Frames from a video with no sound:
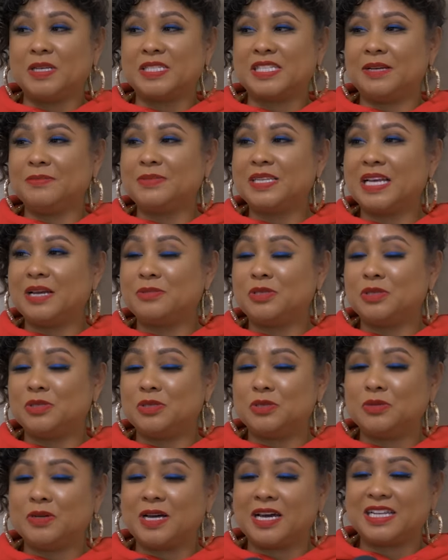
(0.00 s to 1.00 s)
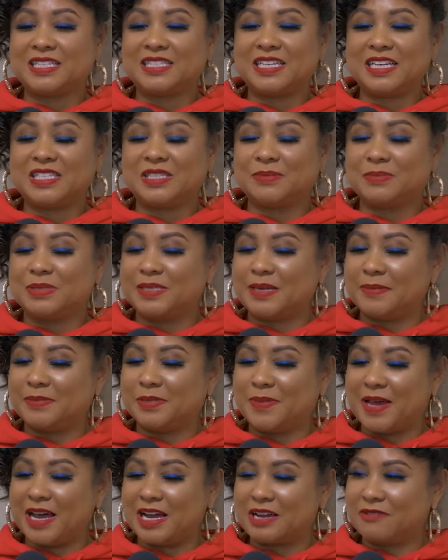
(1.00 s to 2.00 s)
Ooh, but sometimes you do got to take some
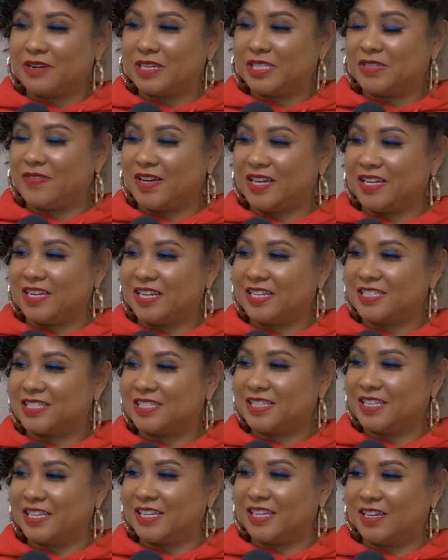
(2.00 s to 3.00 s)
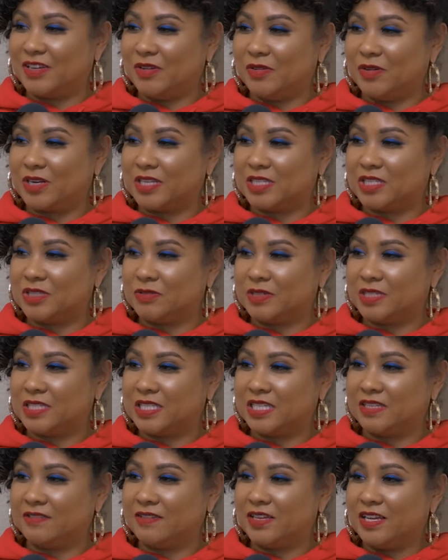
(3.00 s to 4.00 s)
steps backwards financially in order to achieve.